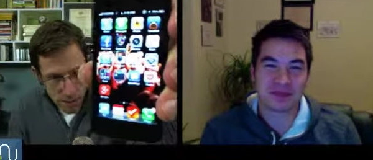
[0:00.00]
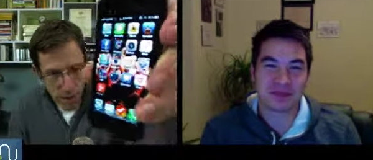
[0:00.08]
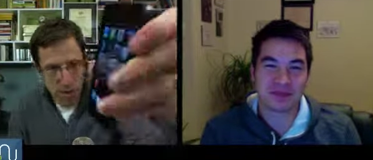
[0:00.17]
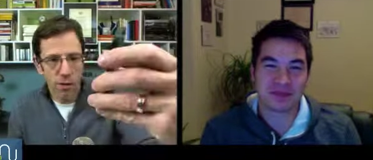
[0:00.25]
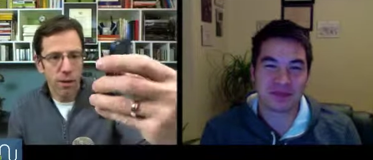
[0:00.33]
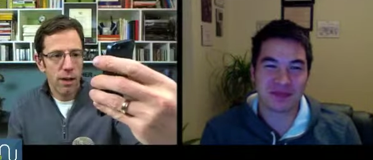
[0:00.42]
Speaker 1: It's
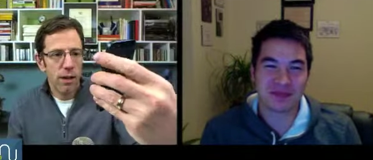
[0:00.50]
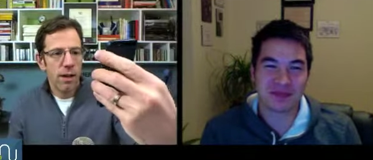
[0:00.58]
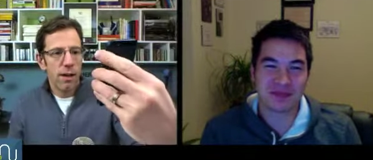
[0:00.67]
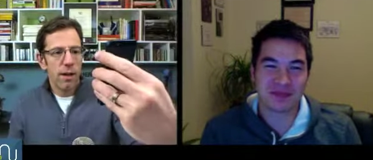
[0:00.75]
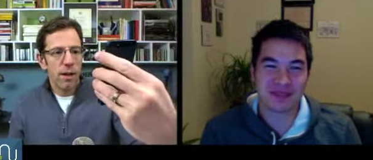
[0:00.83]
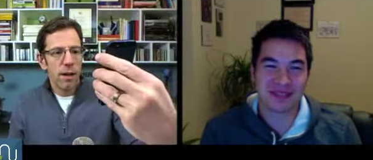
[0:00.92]
beautiful,
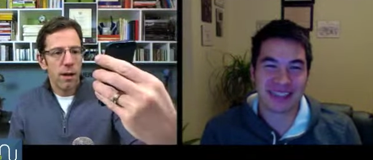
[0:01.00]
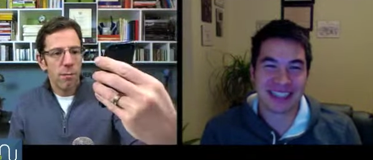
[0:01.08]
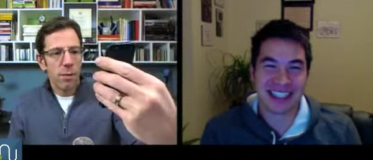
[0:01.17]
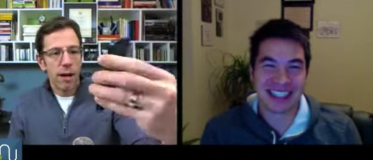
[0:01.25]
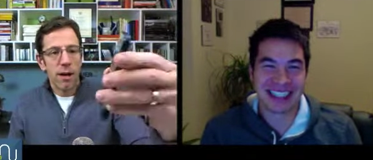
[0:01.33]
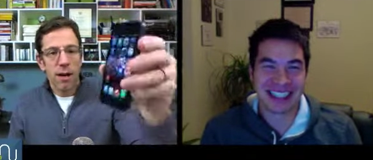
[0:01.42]

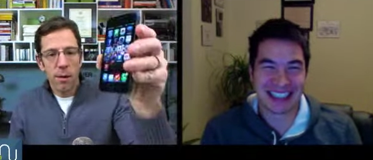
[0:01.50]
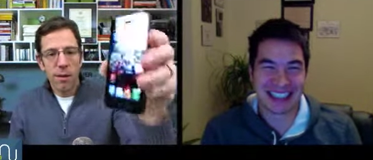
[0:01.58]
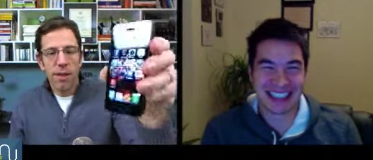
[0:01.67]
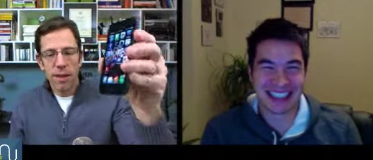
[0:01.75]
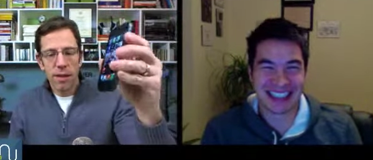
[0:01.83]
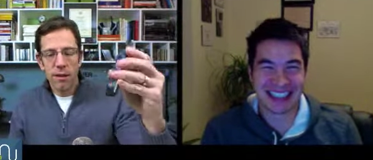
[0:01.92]
but I
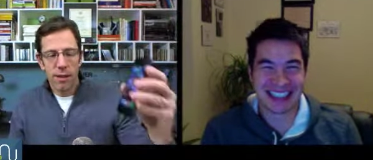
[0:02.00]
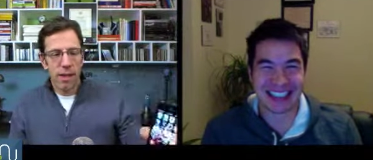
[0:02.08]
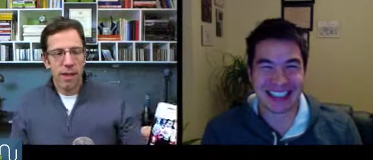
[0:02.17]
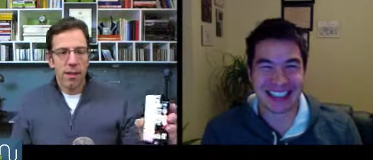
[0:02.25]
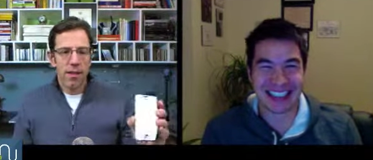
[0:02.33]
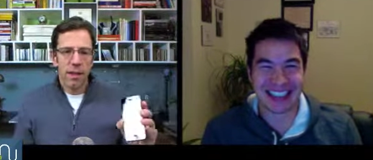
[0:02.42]
mean, the
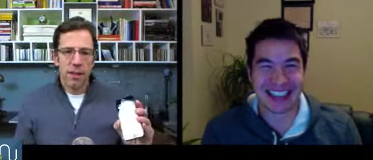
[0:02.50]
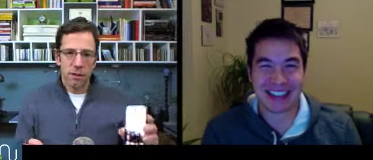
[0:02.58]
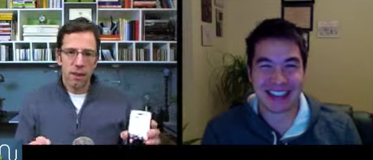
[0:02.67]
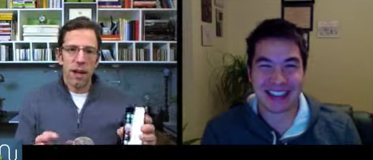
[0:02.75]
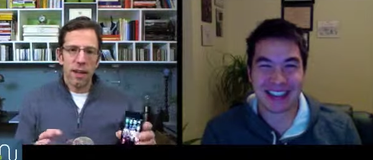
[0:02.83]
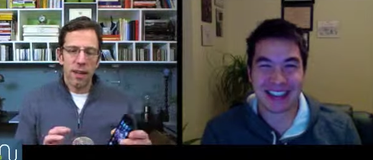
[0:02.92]
the, the
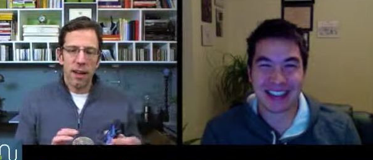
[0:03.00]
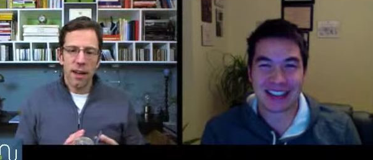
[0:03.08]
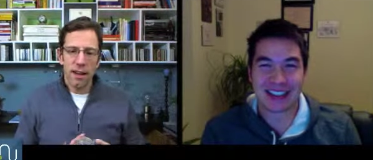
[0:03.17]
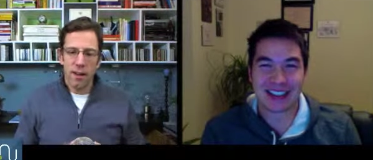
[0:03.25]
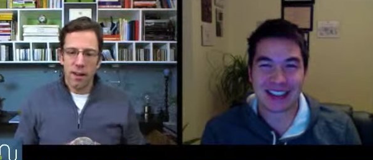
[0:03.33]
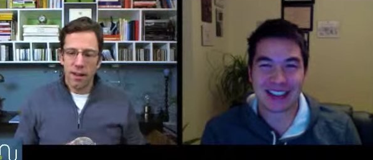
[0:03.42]
design of the
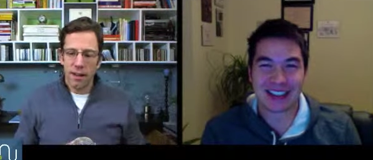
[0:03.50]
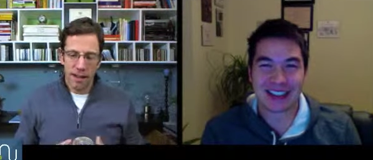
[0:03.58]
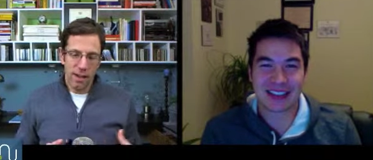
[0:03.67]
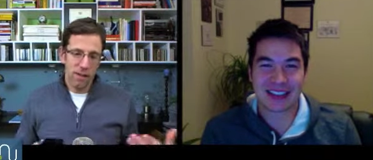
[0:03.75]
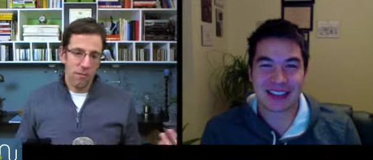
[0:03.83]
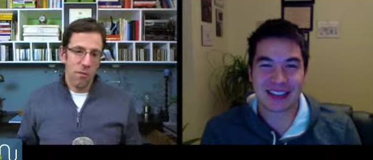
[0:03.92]
icon
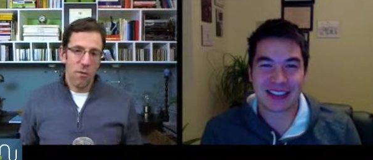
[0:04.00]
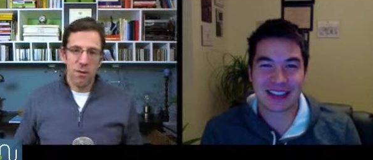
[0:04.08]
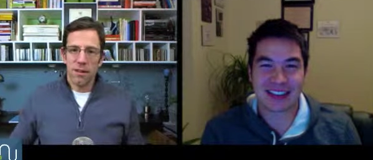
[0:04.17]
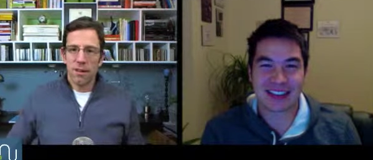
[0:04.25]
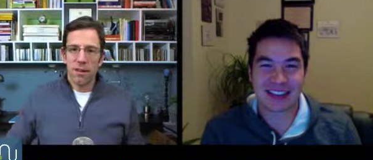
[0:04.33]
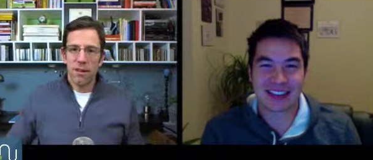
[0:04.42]
is
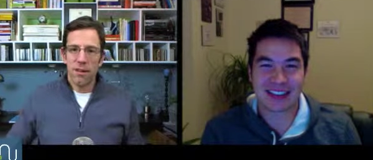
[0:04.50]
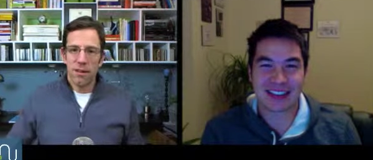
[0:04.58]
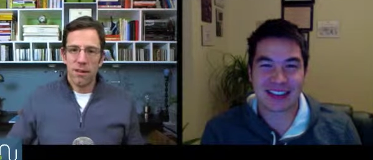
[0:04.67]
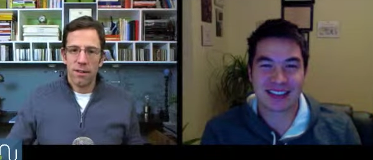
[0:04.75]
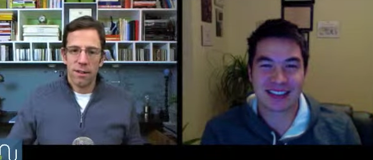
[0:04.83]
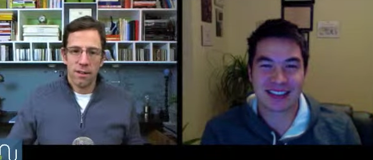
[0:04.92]
important.
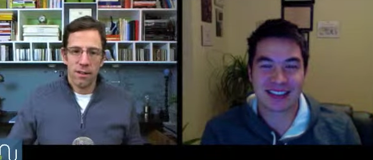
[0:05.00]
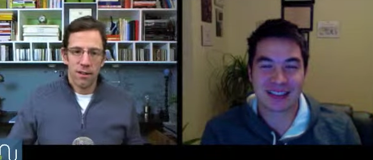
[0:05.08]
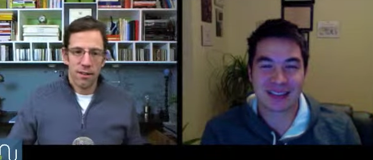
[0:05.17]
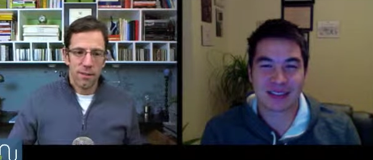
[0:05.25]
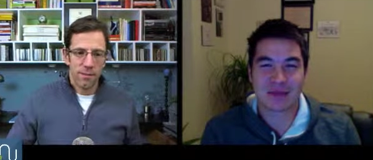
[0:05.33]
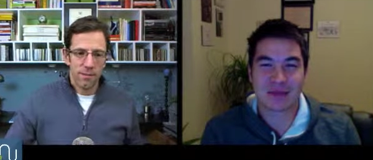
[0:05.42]

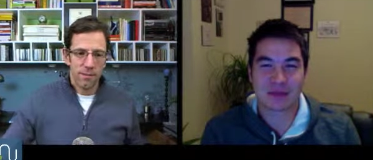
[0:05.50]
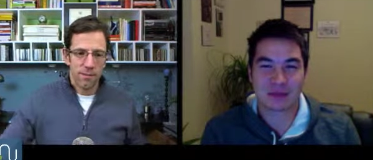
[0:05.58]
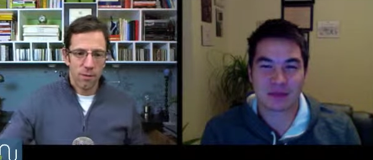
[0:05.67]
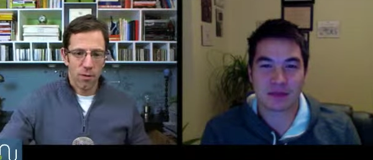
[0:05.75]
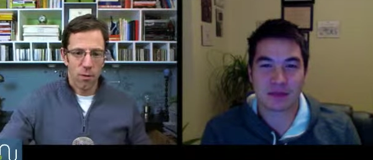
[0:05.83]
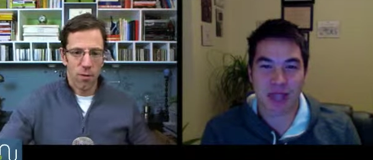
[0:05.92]

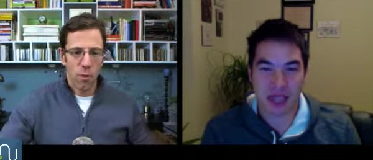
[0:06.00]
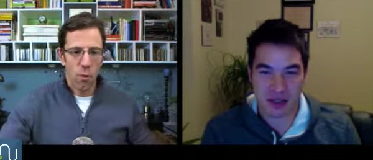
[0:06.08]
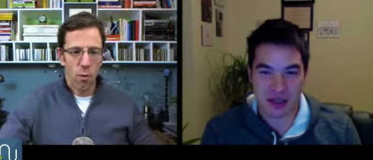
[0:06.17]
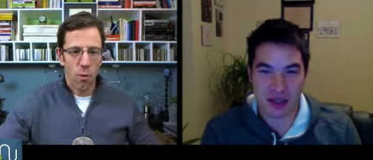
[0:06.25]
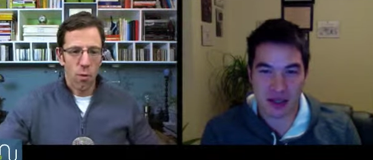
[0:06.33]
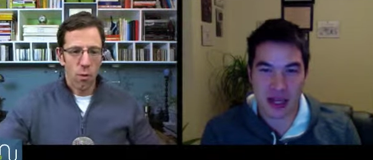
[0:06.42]

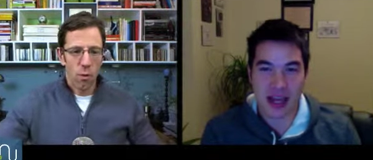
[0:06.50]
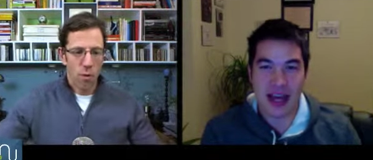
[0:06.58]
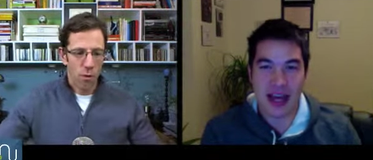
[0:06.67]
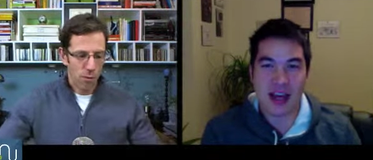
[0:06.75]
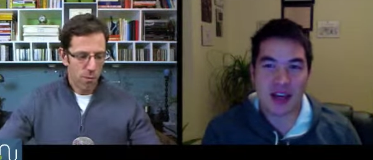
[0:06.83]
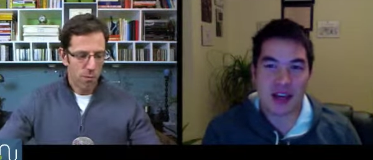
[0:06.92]
Speaker 2: Yes,
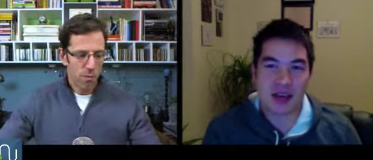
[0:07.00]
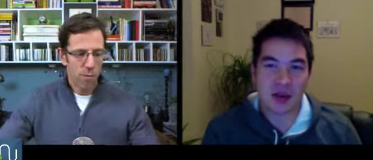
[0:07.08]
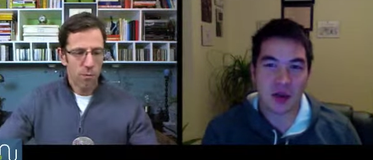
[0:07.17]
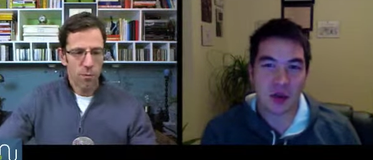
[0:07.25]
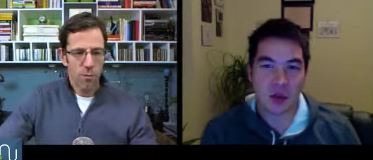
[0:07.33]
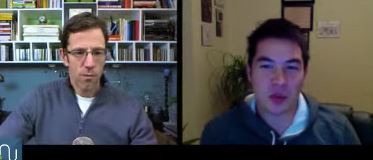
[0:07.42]
and
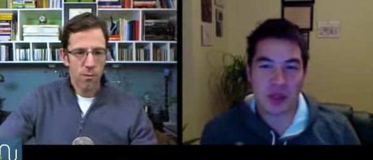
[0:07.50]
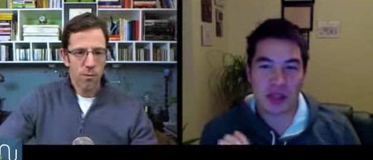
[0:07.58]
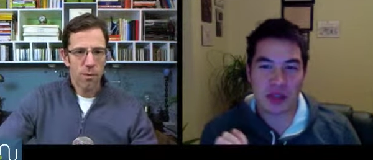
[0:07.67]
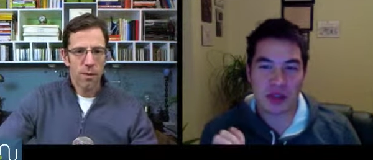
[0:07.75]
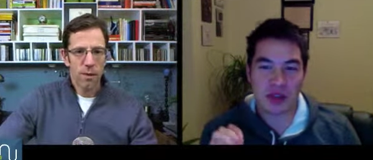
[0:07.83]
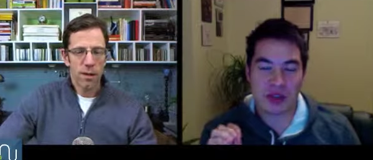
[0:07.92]
we
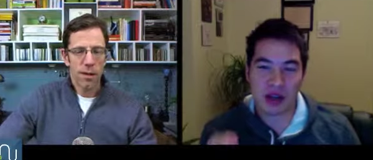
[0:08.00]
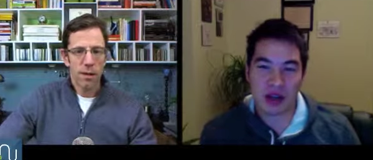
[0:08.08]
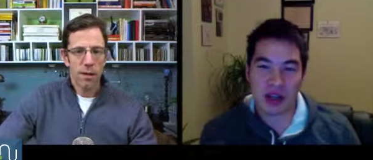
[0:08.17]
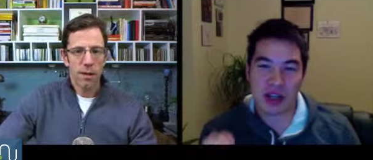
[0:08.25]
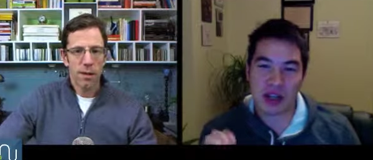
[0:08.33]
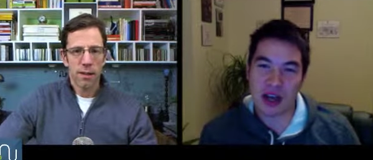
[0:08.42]
thought
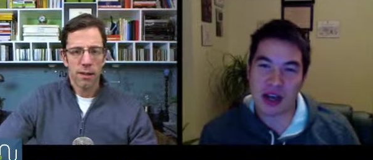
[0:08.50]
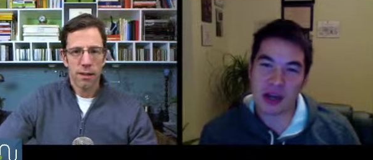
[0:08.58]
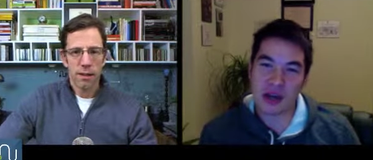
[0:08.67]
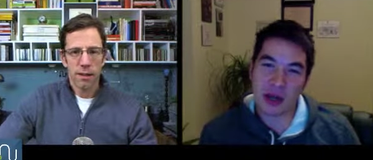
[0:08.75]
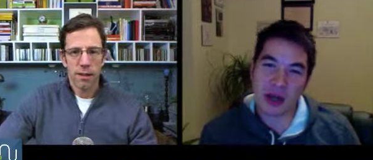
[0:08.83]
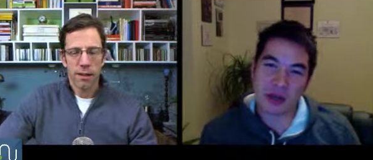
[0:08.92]
a lot
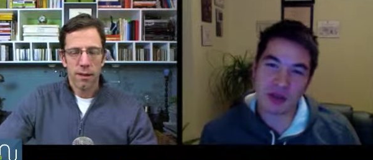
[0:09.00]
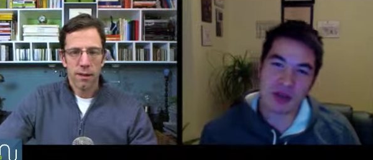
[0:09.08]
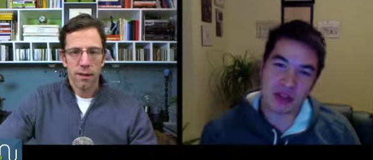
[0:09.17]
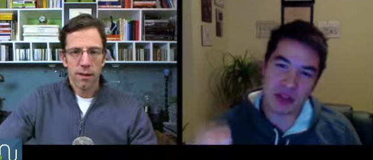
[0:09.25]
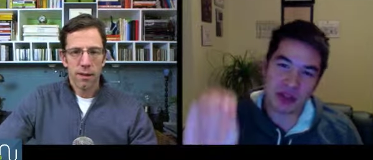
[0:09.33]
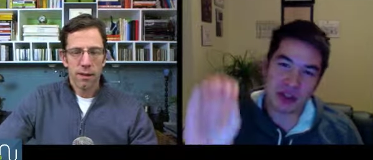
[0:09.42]
about
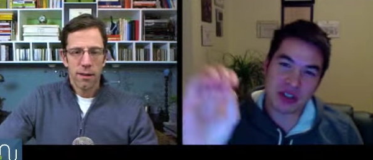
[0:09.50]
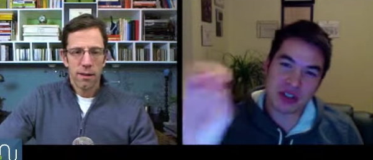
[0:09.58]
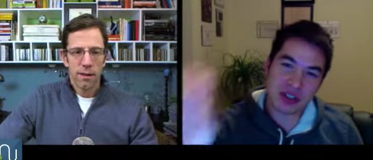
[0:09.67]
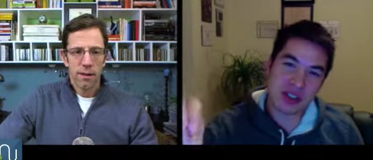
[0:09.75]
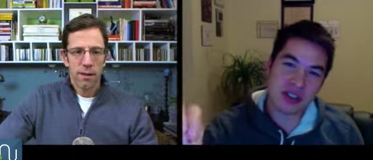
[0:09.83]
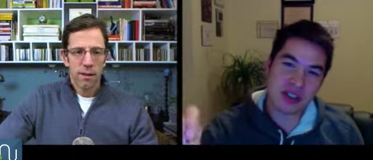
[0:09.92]
you know should
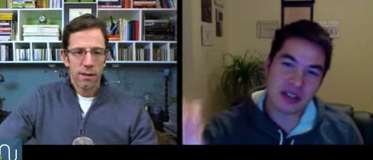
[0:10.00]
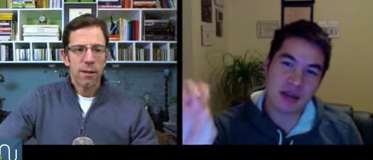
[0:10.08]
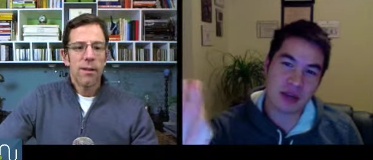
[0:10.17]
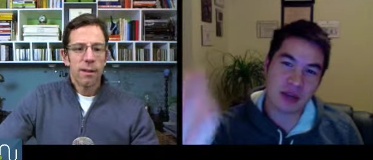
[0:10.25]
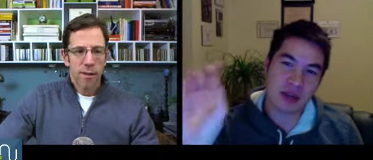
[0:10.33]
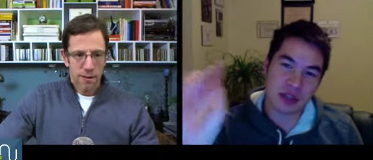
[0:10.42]
this step
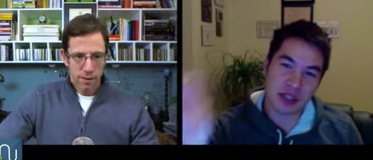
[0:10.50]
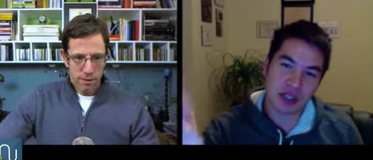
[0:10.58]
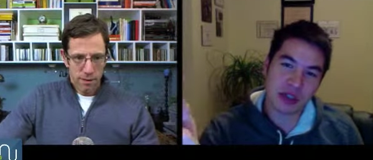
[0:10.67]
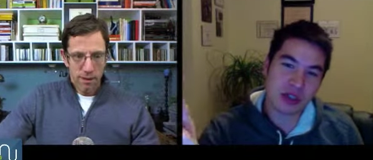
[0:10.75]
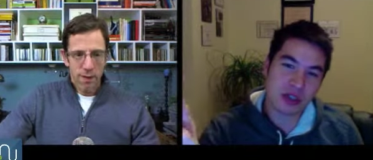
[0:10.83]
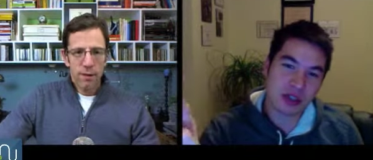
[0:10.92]
go
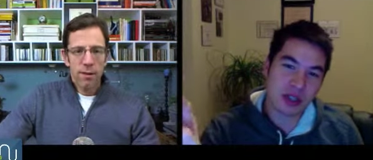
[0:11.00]
here,